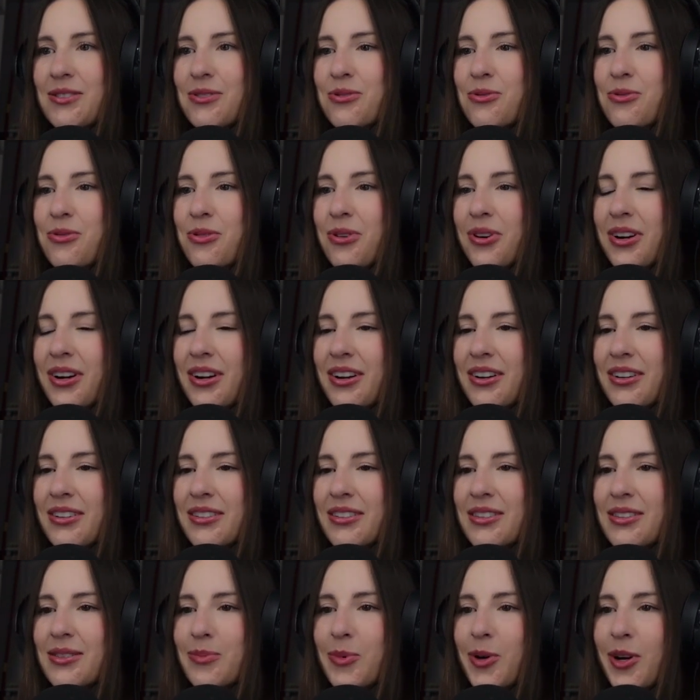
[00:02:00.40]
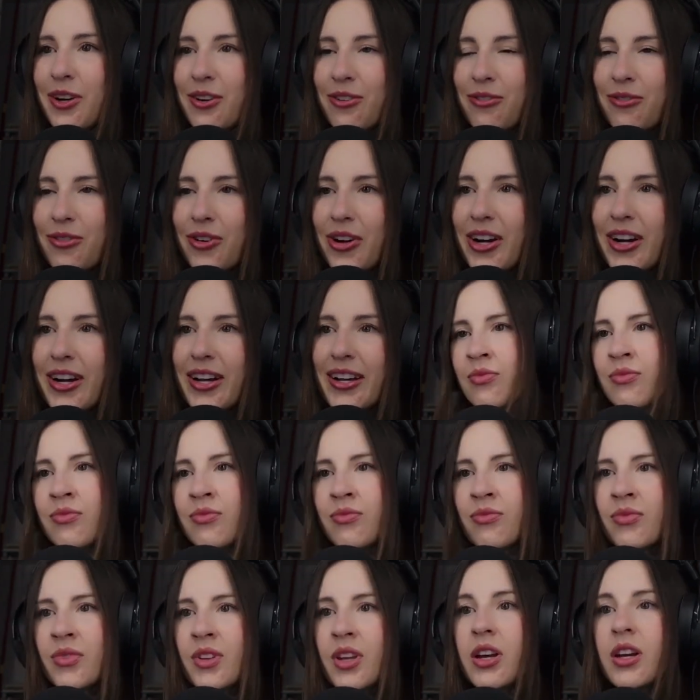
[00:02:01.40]
or on Spotify.
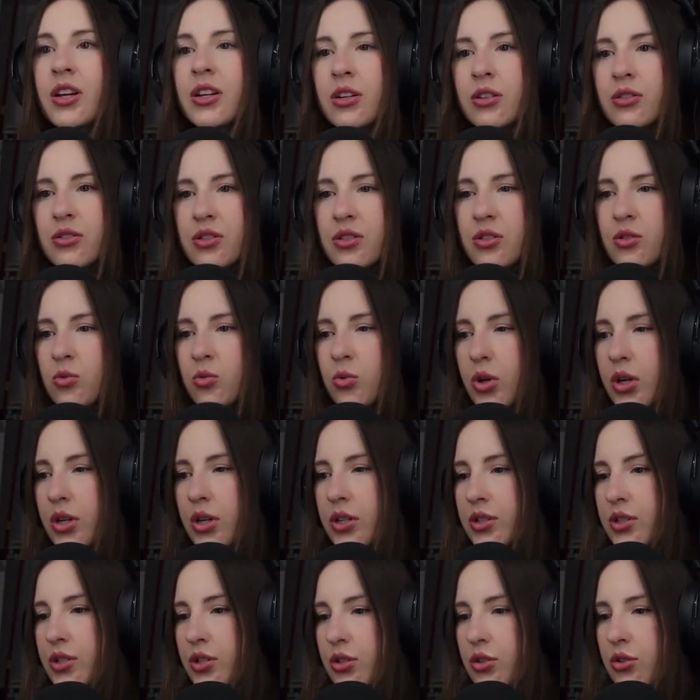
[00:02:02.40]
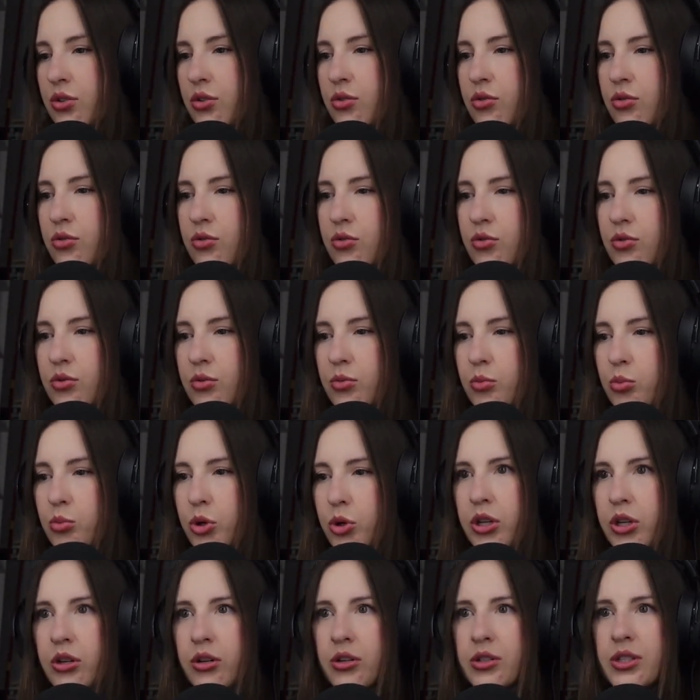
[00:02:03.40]
I also want to
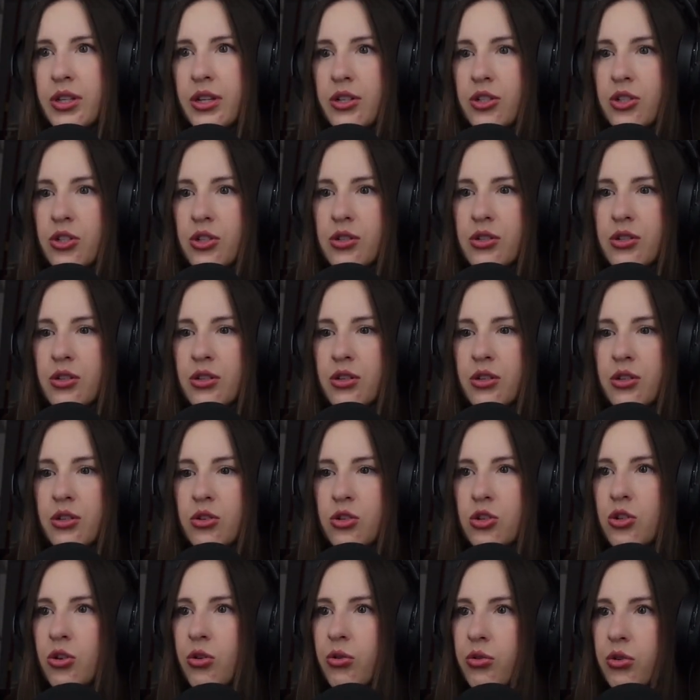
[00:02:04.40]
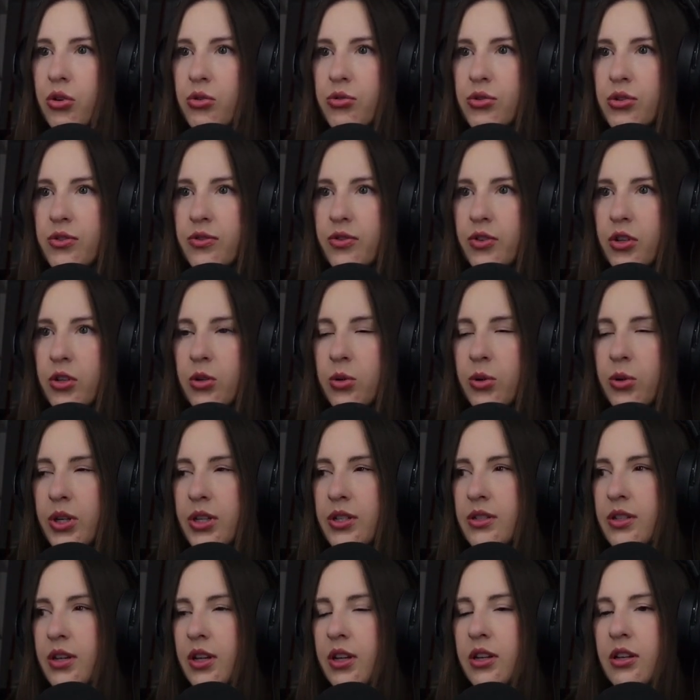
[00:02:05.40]
bring your attention to the show notes for a quick
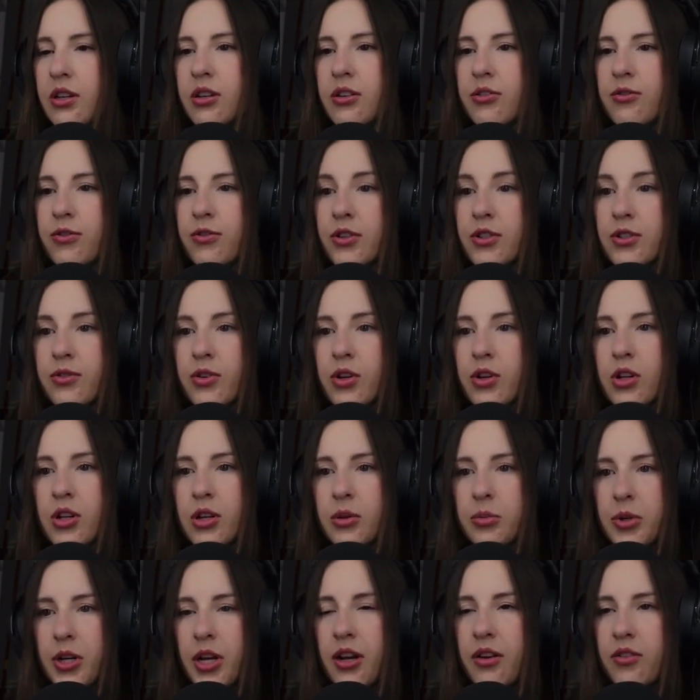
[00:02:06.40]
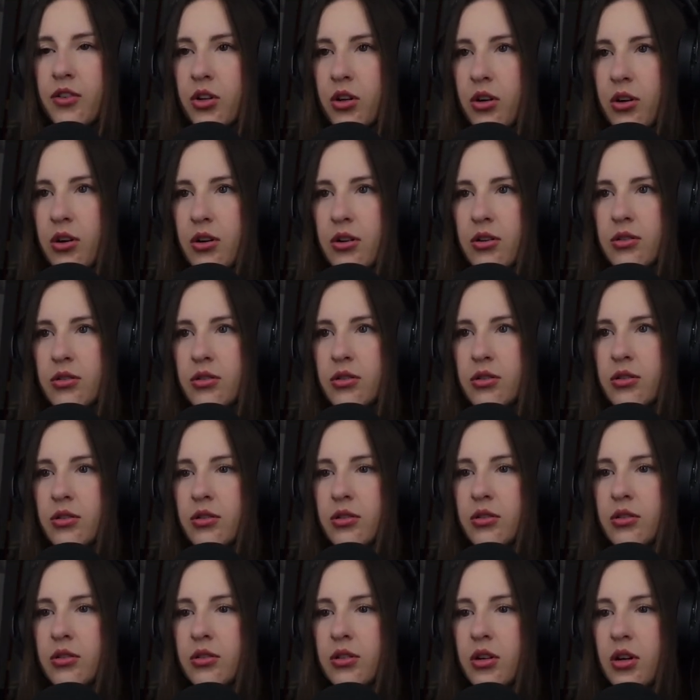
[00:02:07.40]
second. First of all, I'm going to have an
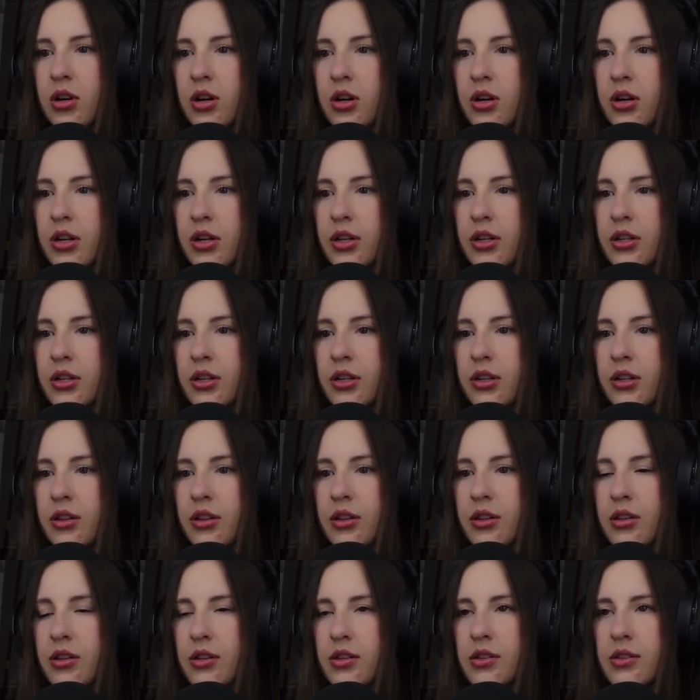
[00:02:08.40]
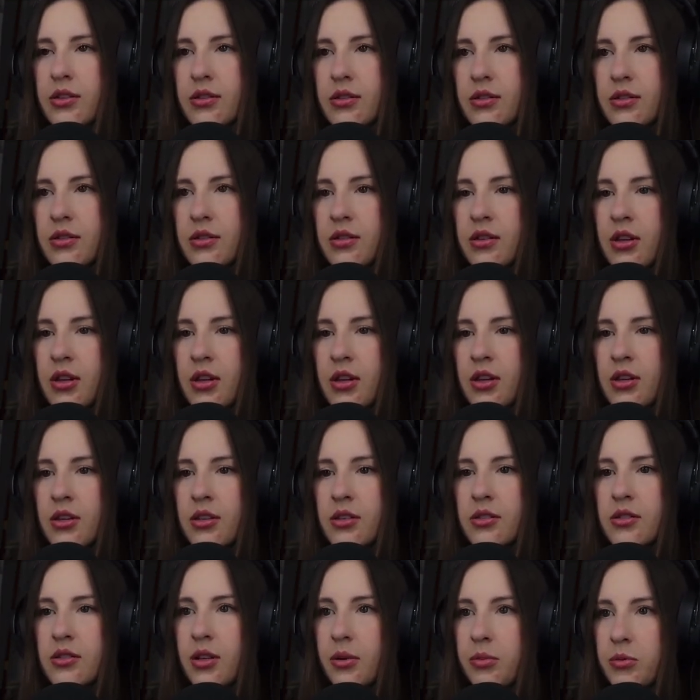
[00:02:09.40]
article on this
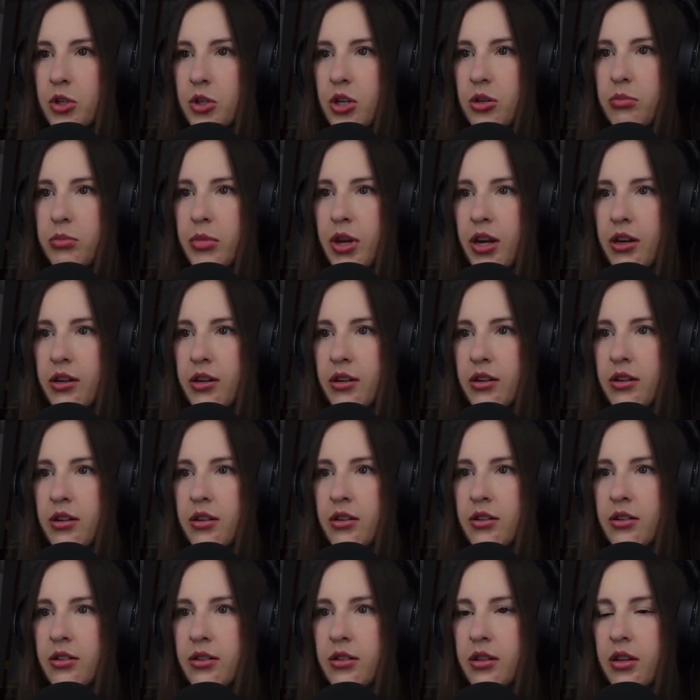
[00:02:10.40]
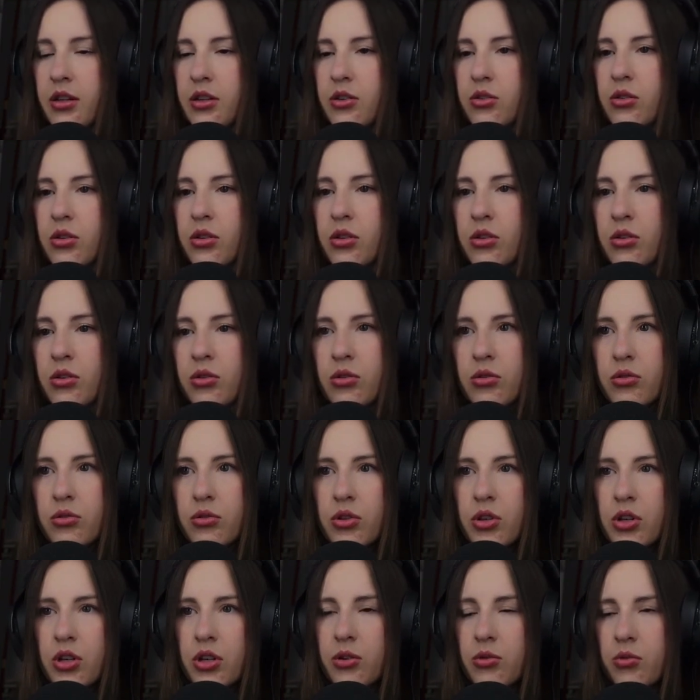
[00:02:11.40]
subject matter that you can go
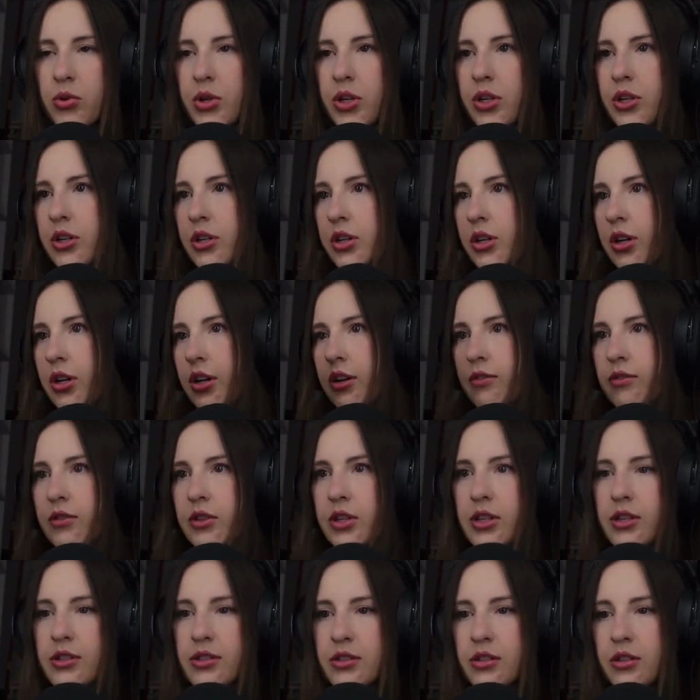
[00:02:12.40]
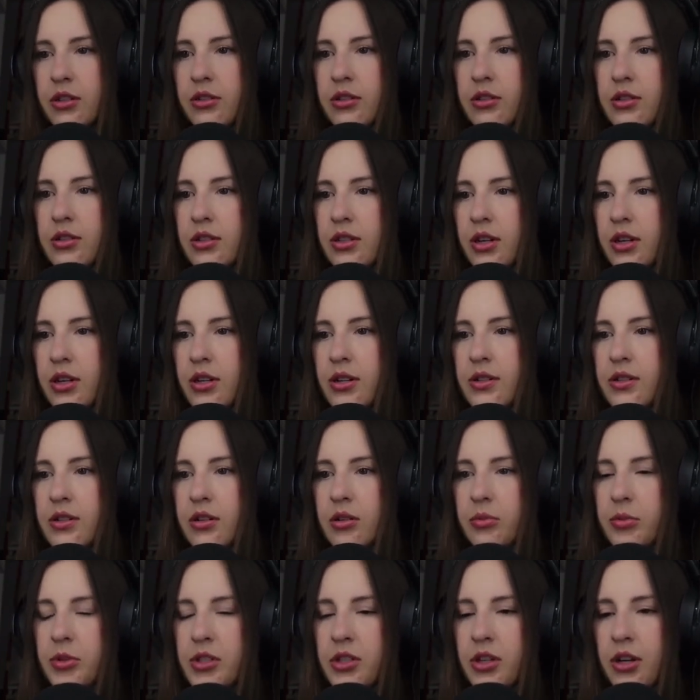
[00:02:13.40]
look, where you're going to have links to all the studies that
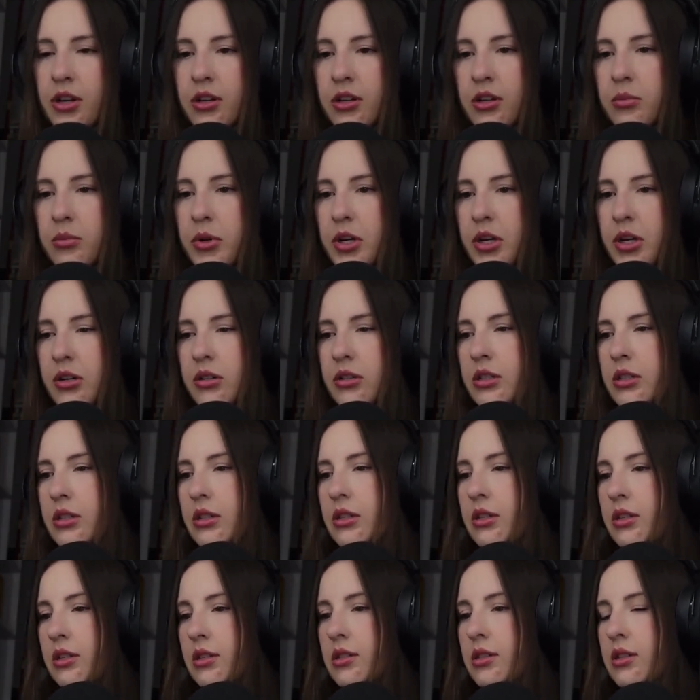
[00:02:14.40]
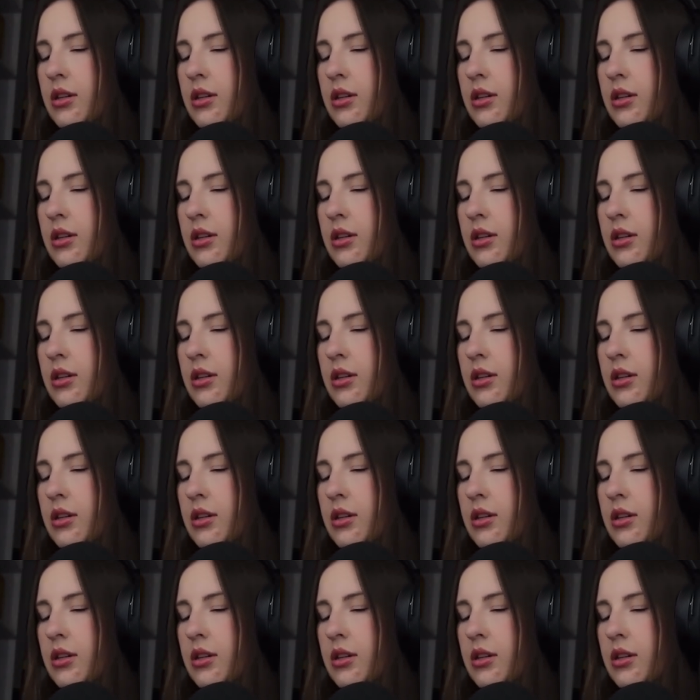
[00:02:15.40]
I'll be talking about in this